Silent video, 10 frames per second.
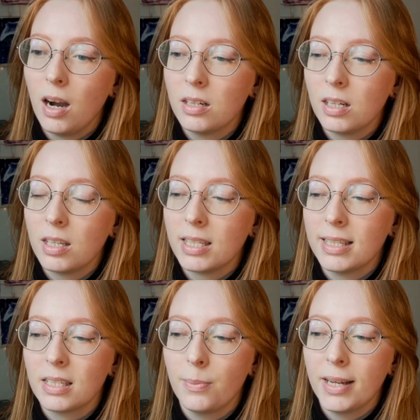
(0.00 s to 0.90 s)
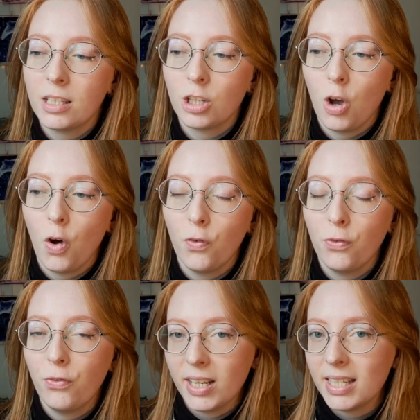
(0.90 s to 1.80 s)
Hunters is a mix of
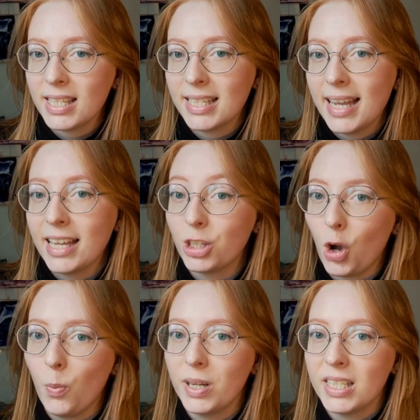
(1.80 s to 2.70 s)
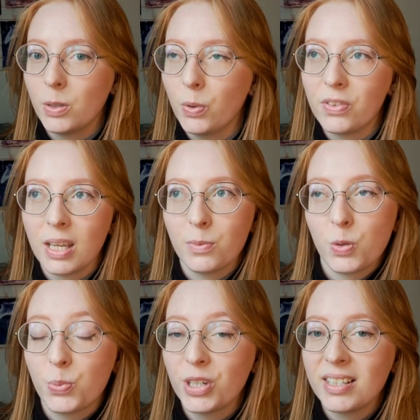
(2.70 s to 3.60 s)
fantasy and comedy with some
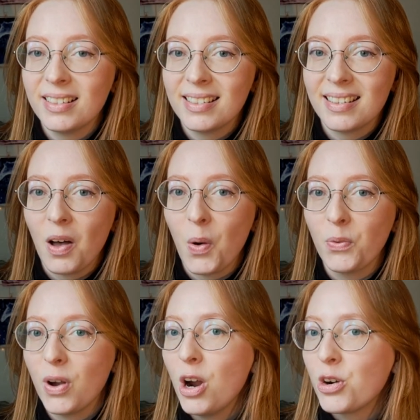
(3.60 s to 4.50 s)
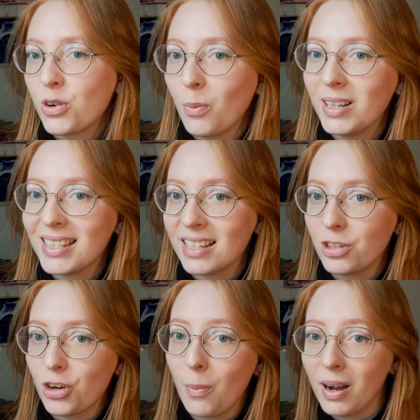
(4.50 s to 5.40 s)
sprinkles of romance
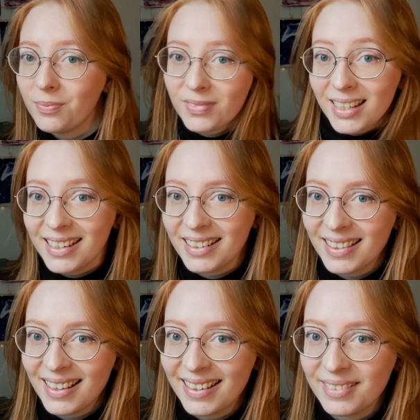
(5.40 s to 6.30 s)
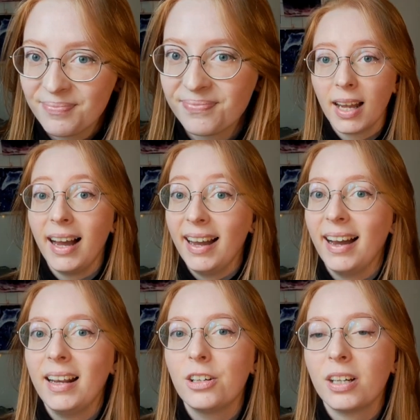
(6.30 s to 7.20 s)
and drama here and there. I
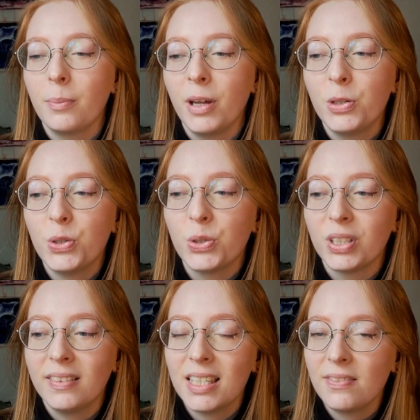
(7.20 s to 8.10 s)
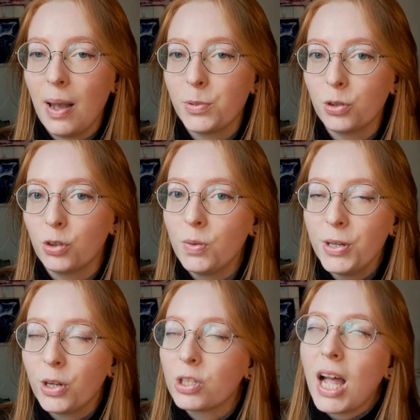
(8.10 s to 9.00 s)
highly recommend you to read this webtoon, not
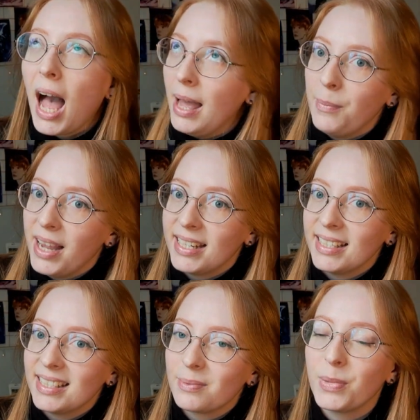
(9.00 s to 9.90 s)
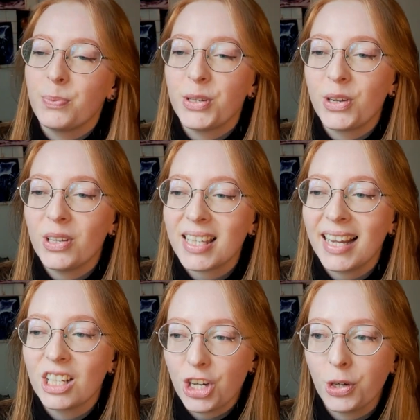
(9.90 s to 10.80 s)
because I made it, but because
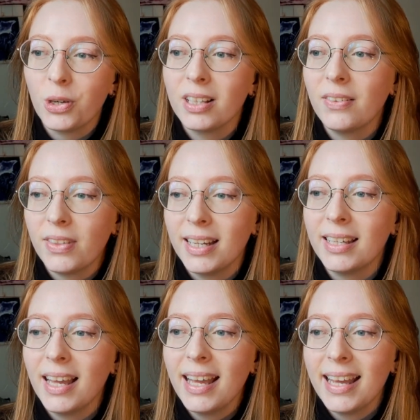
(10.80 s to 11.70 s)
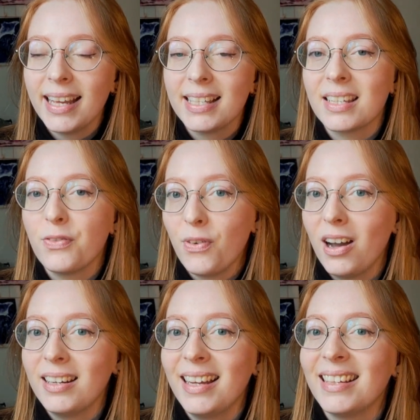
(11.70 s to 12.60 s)
I genuinely think it's a
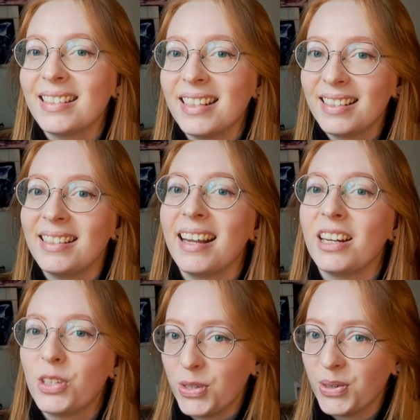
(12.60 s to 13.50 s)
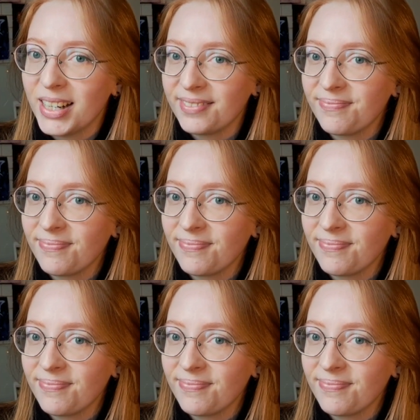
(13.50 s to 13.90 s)
fun and entertaining story.